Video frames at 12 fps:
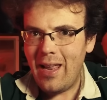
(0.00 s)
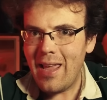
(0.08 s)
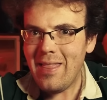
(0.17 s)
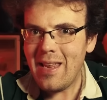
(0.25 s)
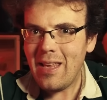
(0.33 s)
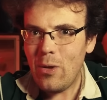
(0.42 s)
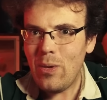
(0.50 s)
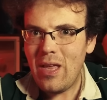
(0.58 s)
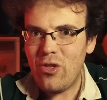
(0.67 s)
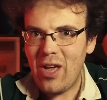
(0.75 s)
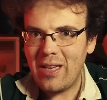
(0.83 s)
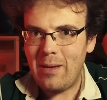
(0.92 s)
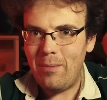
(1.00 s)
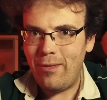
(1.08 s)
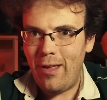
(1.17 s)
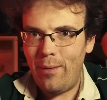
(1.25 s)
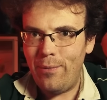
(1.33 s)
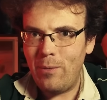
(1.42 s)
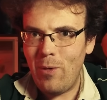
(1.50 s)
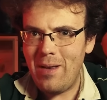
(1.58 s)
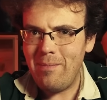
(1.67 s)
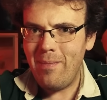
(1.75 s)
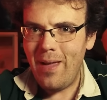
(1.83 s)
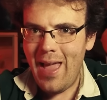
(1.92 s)
And I think Yuki checked himself and
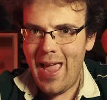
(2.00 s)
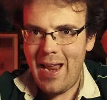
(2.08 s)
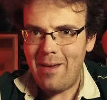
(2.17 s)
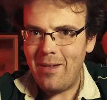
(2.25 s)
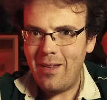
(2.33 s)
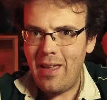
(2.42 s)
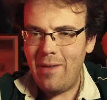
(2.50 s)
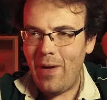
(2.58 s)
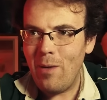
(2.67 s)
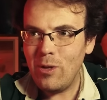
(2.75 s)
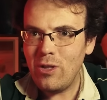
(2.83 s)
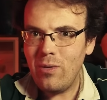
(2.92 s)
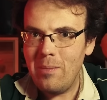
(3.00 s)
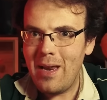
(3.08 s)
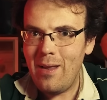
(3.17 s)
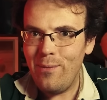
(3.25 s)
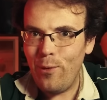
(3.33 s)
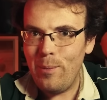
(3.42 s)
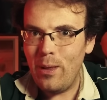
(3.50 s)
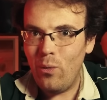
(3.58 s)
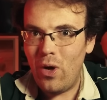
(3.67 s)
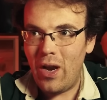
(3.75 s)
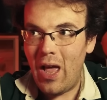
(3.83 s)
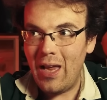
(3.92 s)
went, hey, if I want to remain in Formula
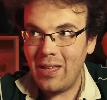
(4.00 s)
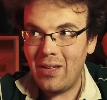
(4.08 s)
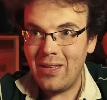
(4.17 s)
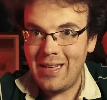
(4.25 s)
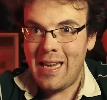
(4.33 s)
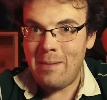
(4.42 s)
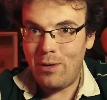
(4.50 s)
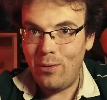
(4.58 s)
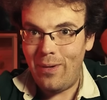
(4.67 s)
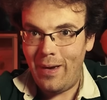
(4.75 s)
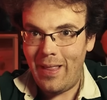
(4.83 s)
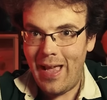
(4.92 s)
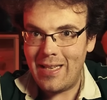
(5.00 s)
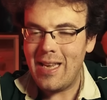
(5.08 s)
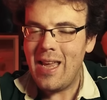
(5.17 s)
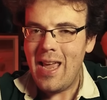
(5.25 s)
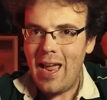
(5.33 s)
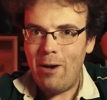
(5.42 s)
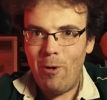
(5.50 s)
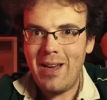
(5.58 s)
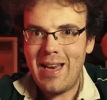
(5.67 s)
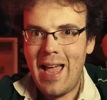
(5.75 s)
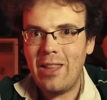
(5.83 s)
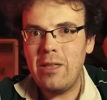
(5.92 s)
One, I can't keep doing that. And
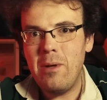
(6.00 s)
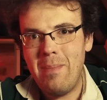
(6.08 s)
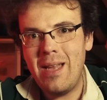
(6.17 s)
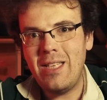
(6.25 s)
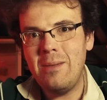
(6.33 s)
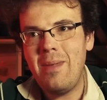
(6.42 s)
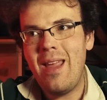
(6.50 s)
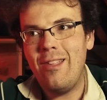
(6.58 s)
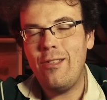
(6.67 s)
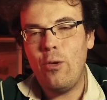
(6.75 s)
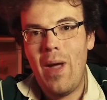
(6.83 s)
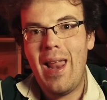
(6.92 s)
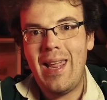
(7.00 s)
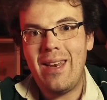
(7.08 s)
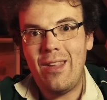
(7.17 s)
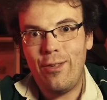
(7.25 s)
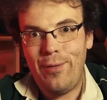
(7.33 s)
right now, the momentum is squarely in his